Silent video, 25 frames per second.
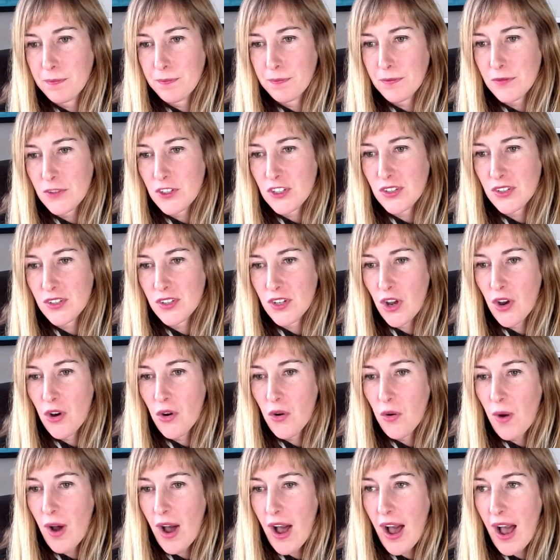
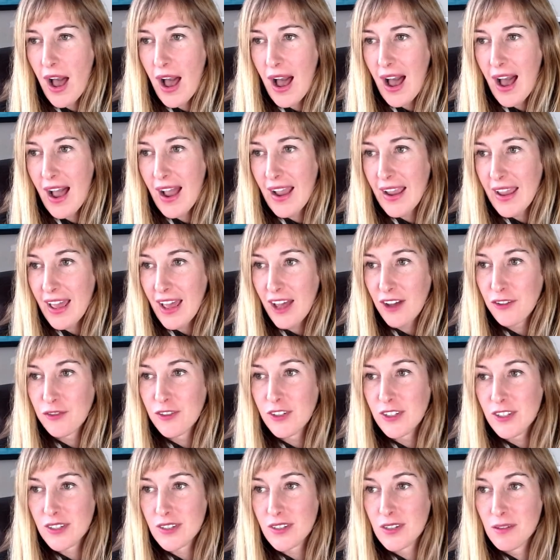So I have
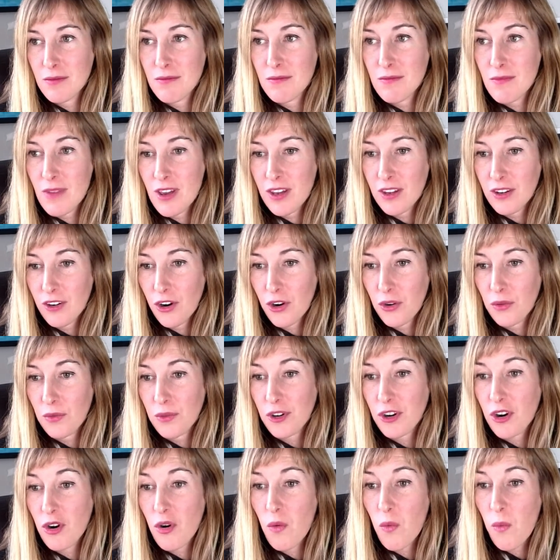to submit a
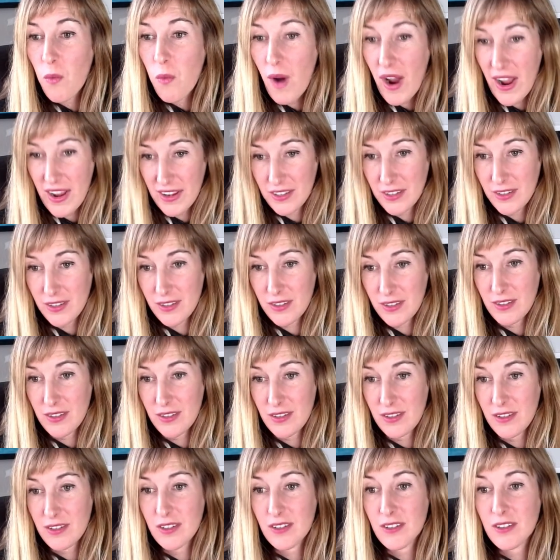
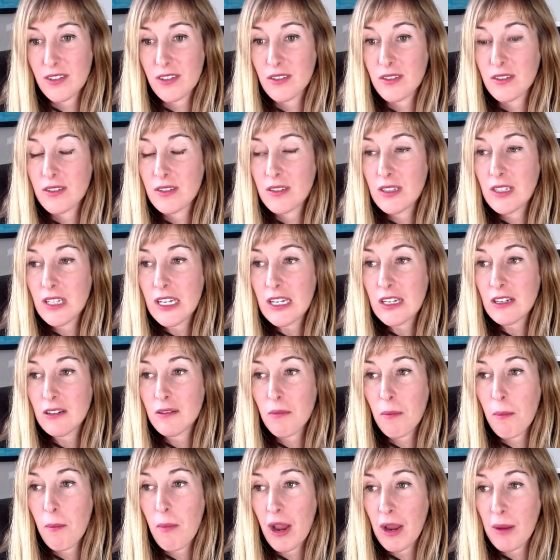request to
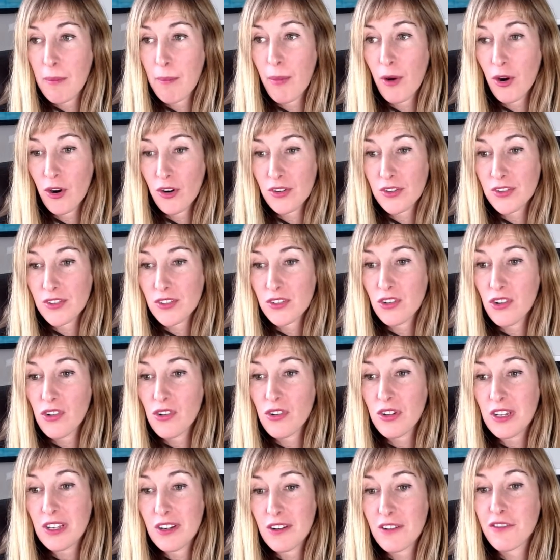delete my
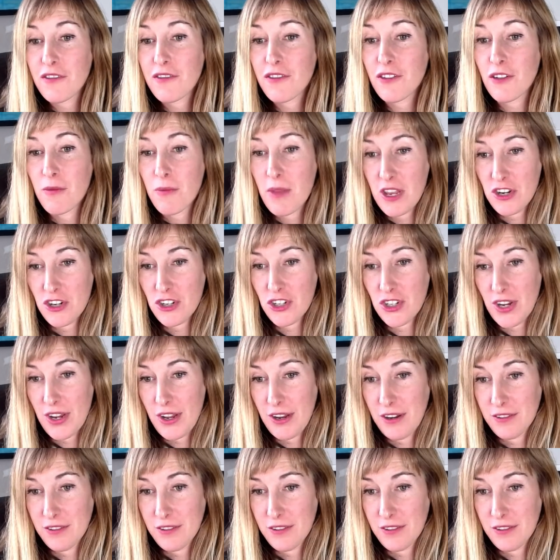personal information.